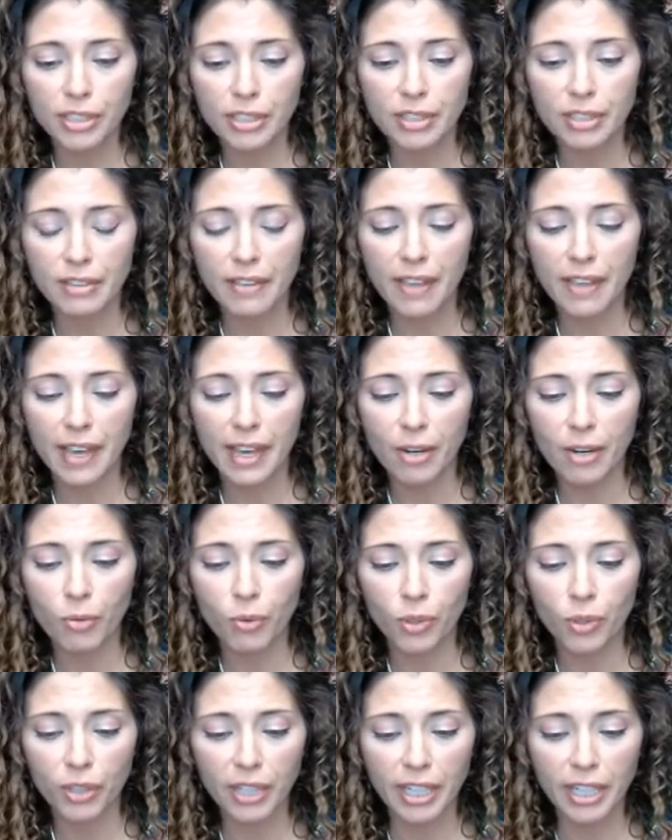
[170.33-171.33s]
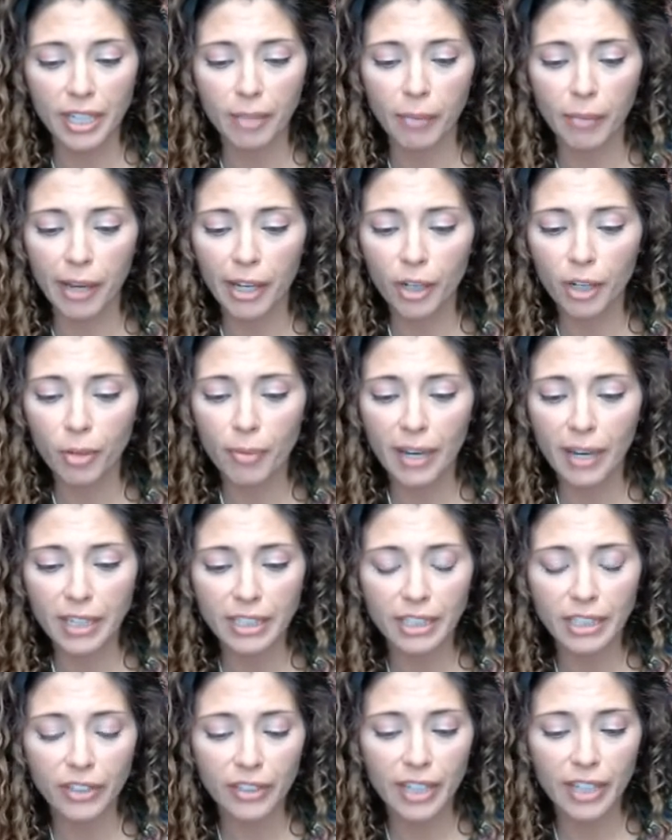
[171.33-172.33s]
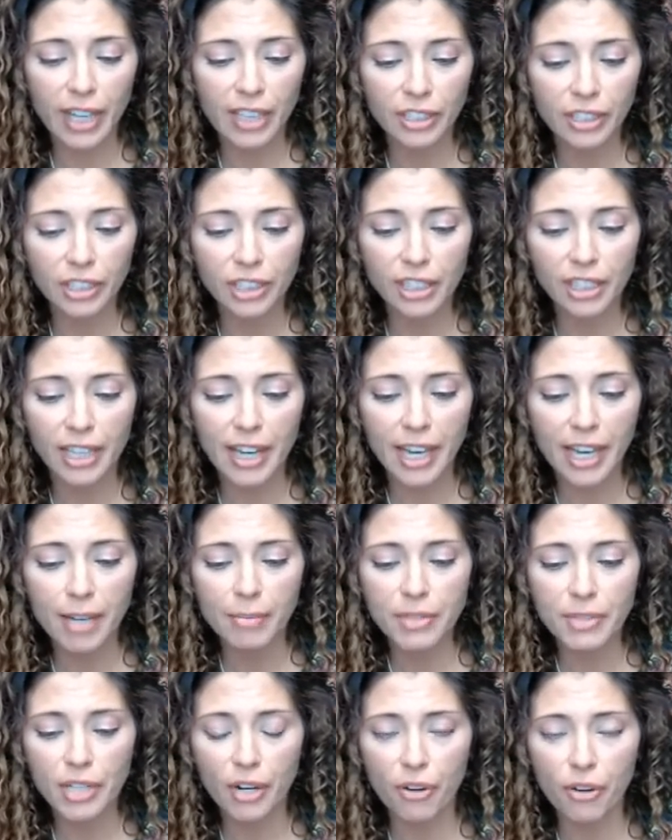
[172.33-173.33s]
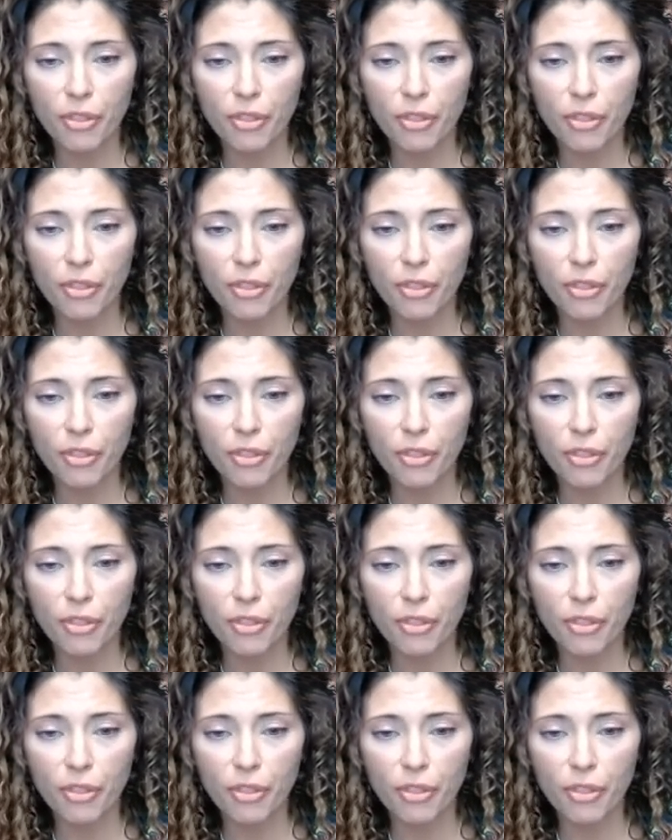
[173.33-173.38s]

that work in mycobacteriology labs are